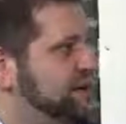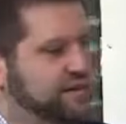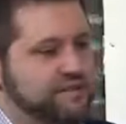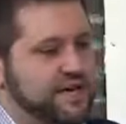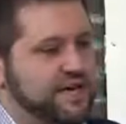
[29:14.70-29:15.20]
and
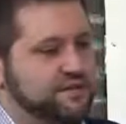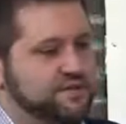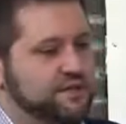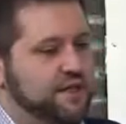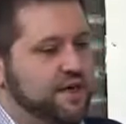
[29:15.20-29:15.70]

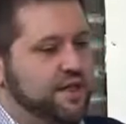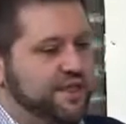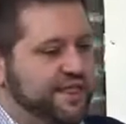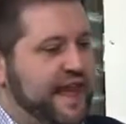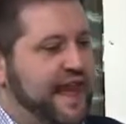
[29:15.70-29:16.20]
sometimes
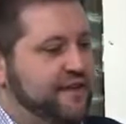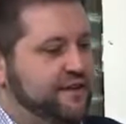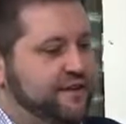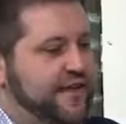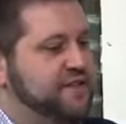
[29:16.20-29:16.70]

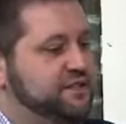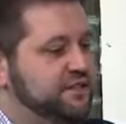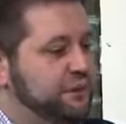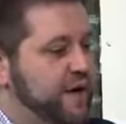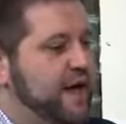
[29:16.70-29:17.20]
that gets in
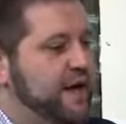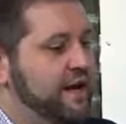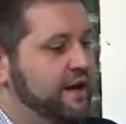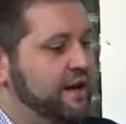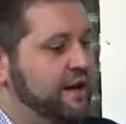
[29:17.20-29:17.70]
the
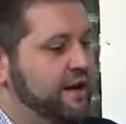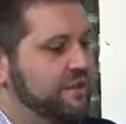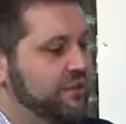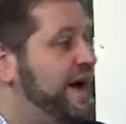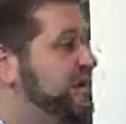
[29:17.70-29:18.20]
way
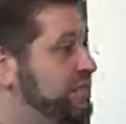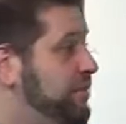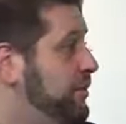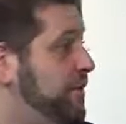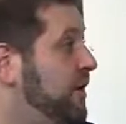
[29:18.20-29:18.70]
of
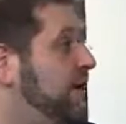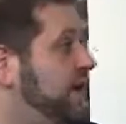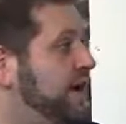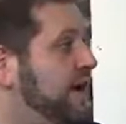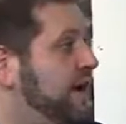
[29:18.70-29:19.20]
rational
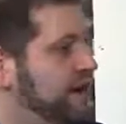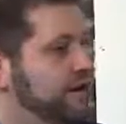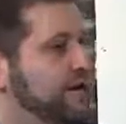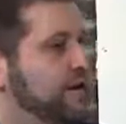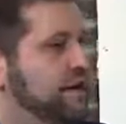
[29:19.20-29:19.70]
thought
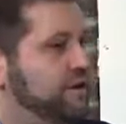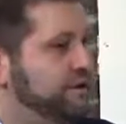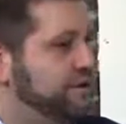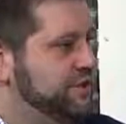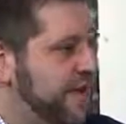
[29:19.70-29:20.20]
and
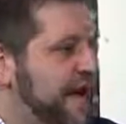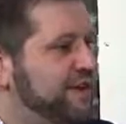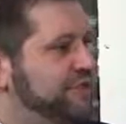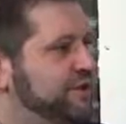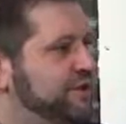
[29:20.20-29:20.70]
you just
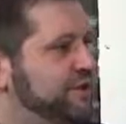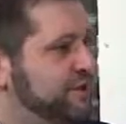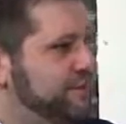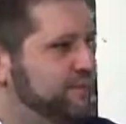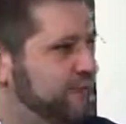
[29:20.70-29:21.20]
have to
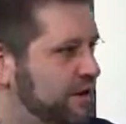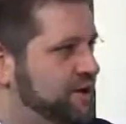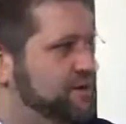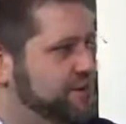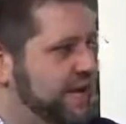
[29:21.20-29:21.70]

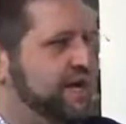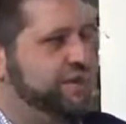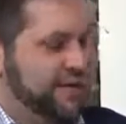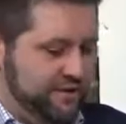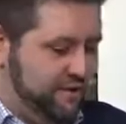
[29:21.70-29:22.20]
understand
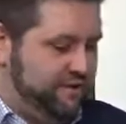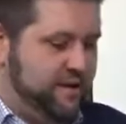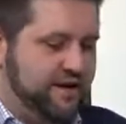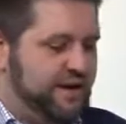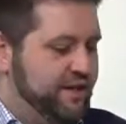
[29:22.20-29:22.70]
and be like, look,
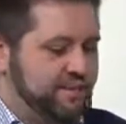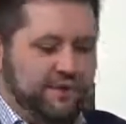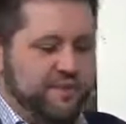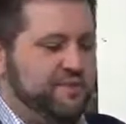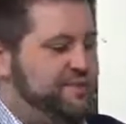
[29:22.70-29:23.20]
my the
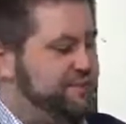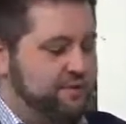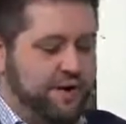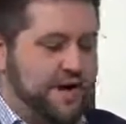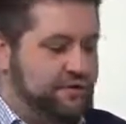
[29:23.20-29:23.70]
premise is
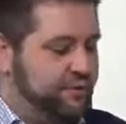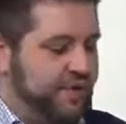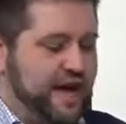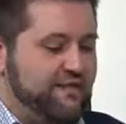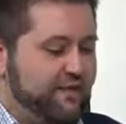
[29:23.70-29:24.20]
correct.
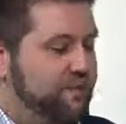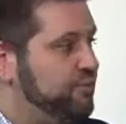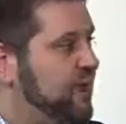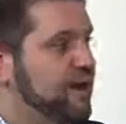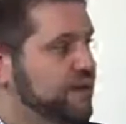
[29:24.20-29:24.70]
We have a good
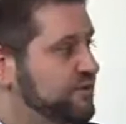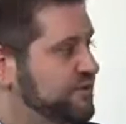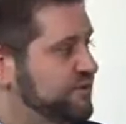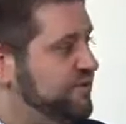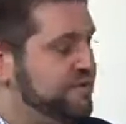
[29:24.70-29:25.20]
product or
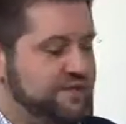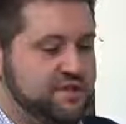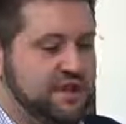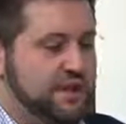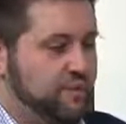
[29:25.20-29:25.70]

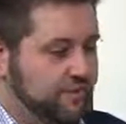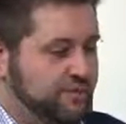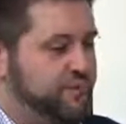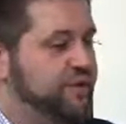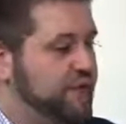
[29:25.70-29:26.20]
service. We're
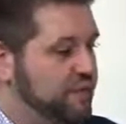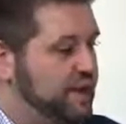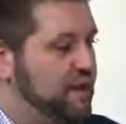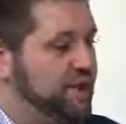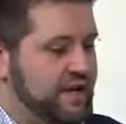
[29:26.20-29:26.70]
doing the
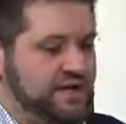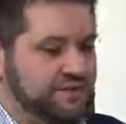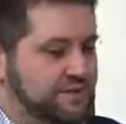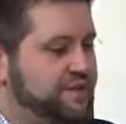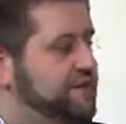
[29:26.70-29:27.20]
right
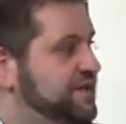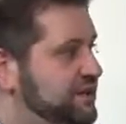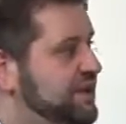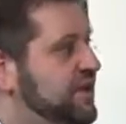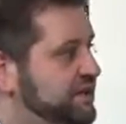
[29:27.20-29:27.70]
things. We just
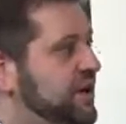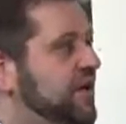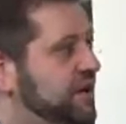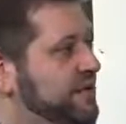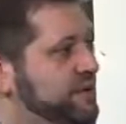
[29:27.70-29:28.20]
need to keep
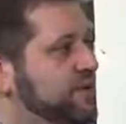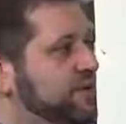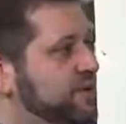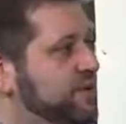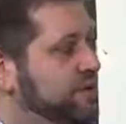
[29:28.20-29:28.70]
going, and
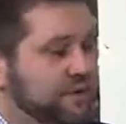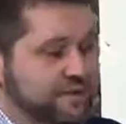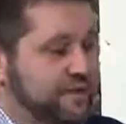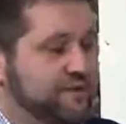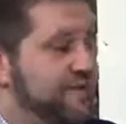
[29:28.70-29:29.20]
someone will
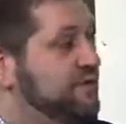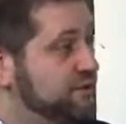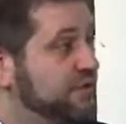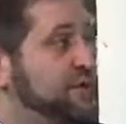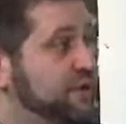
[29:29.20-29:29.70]
notice, and
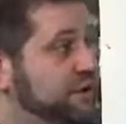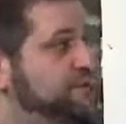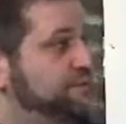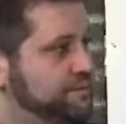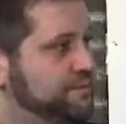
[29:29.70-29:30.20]
eventually they will.